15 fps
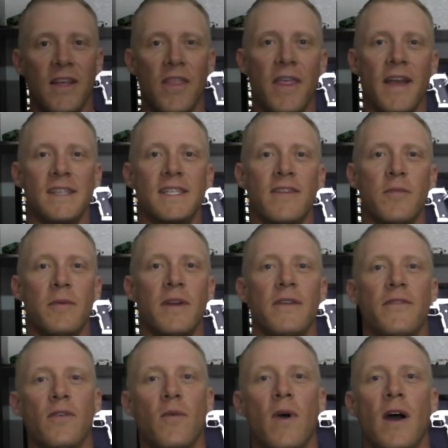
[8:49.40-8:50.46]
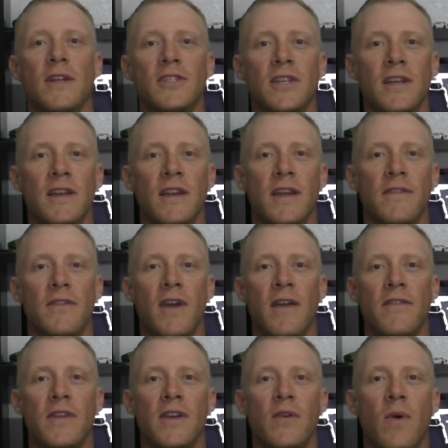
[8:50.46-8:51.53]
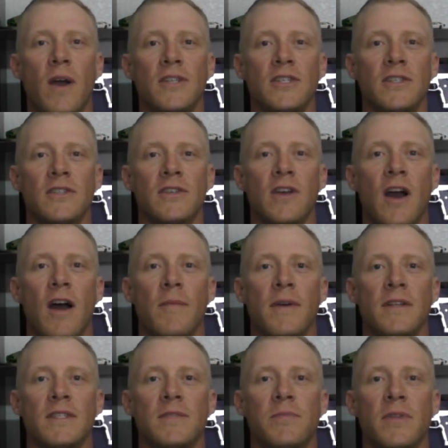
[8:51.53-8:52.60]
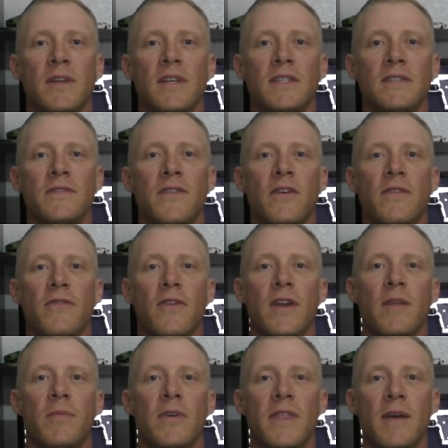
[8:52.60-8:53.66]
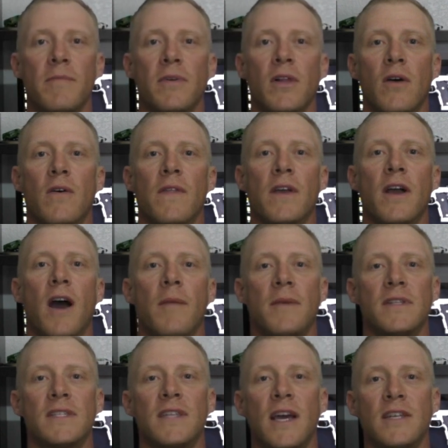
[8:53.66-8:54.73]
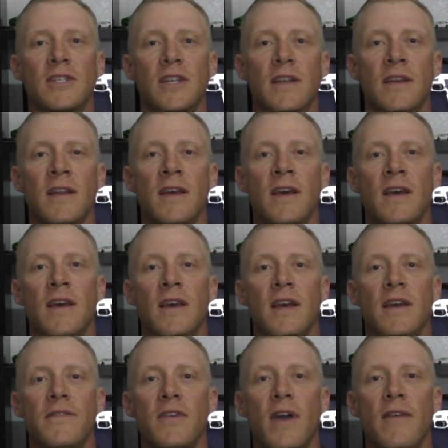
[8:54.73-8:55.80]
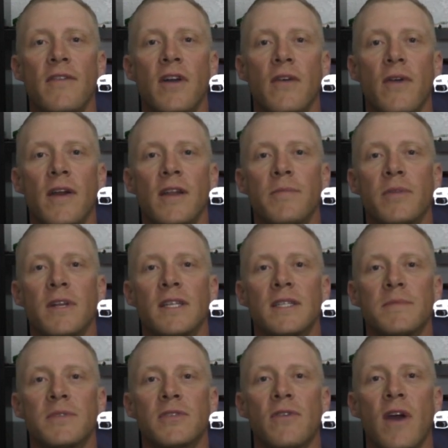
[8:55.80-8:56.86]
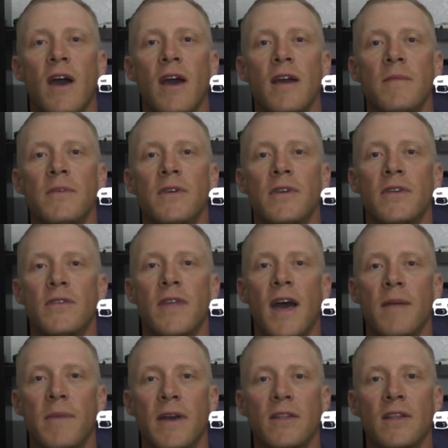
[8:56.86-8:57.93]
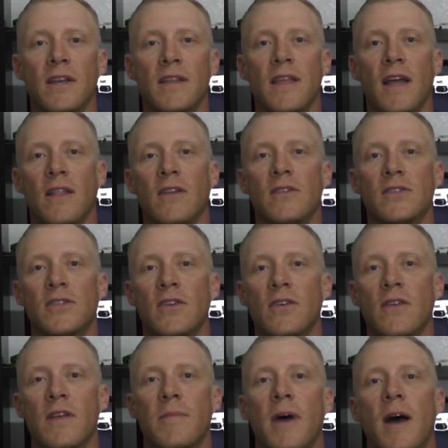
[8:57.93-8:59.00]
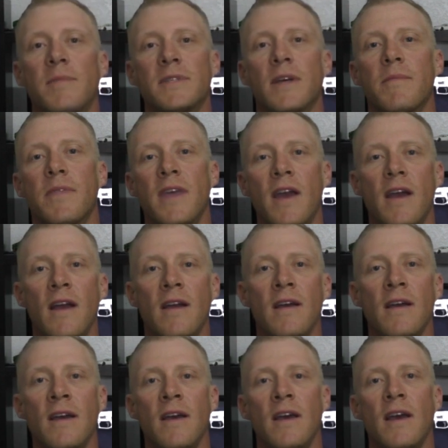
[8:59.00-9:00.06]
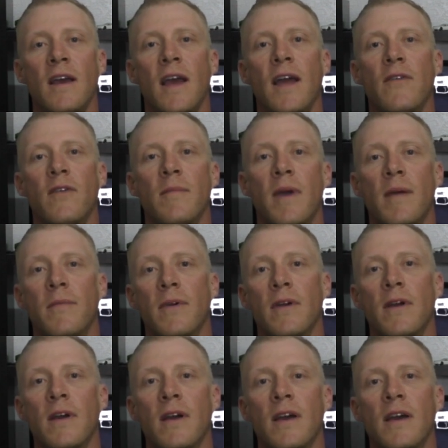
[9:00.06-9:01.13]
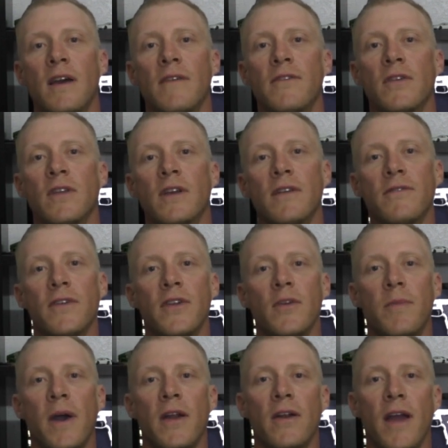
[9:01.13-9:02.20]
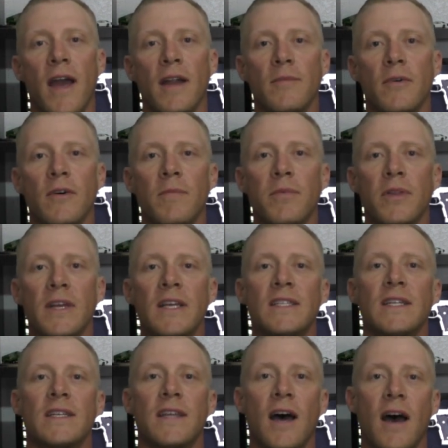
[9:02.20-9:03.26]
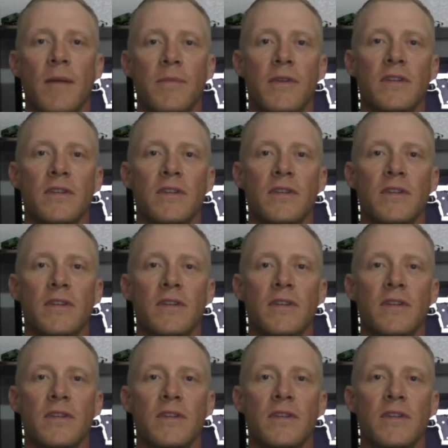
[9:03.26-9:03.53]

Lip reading: Thanks, everybody, for watching. If you have any questions or comments, please feel free to put them below in the comments section. If you haven't already, please subscribe. You can do that by clicking that little circle that pops up there. And remember, if you're looking for a new pet or animal, please adopt.